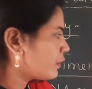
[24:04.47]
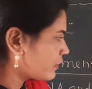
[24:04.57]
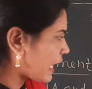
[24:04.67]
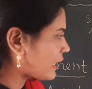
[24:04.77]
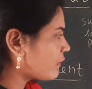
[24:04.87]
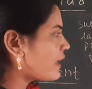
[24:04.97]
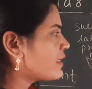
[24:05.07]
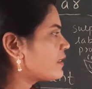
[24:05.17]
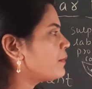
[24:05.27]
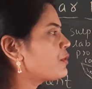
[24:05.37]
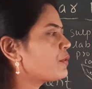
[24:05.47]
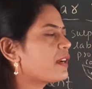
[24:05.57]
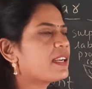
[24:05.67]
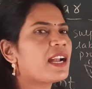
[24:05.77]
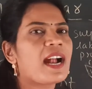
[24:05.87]
that's why some
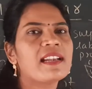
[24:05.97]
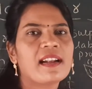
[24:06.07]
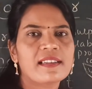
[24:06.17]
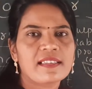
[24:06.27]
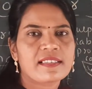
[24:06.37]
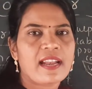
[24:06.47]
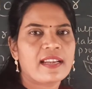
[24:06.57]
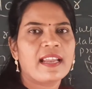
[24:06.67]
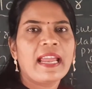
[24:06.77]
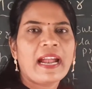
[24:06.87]
students can't understand